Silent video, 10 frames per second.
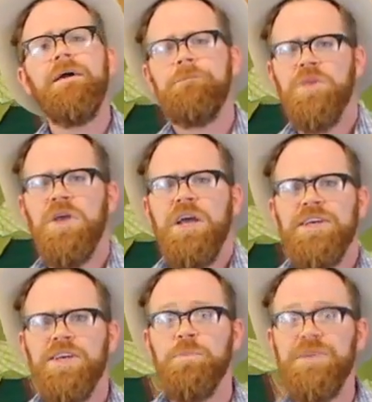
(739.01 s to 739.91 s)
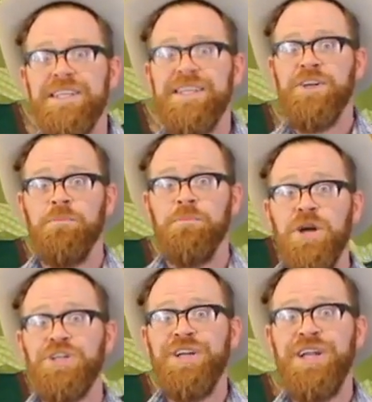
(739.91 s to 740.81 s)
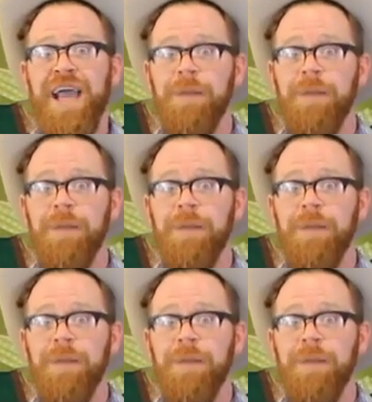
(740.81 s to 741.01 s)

Can you pretend like you're marching?